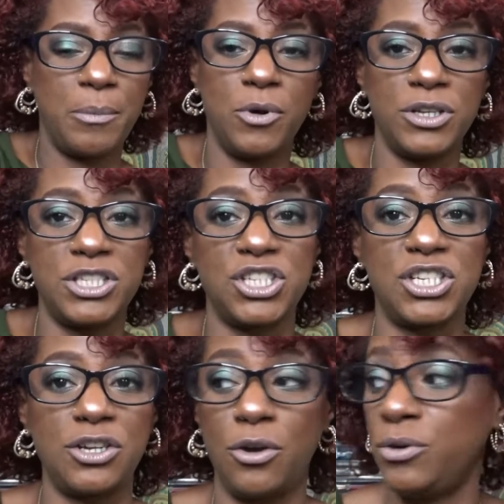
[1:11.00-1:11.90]
going to
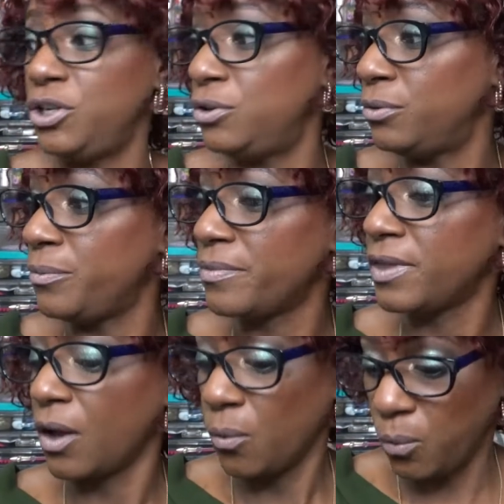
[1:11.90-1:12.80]
show you
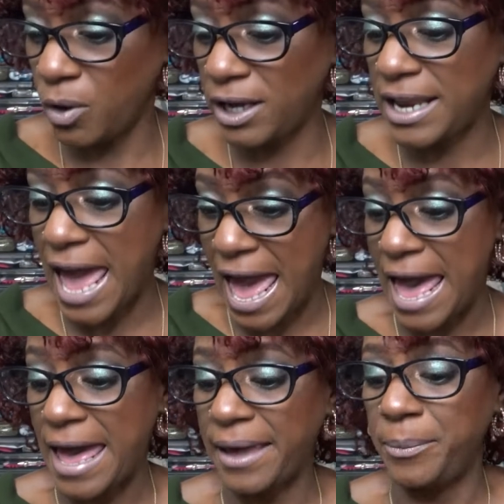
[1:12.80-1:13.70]
what
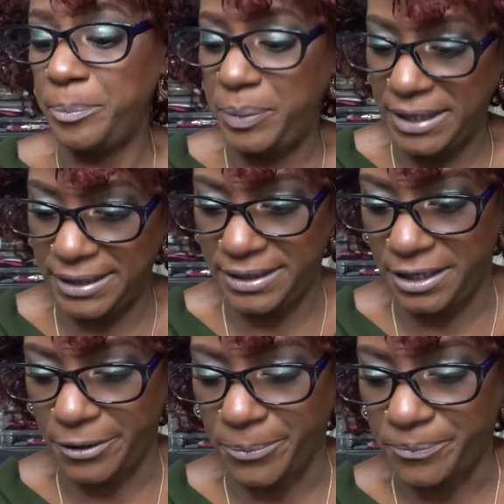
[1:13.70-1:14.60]
I picked up.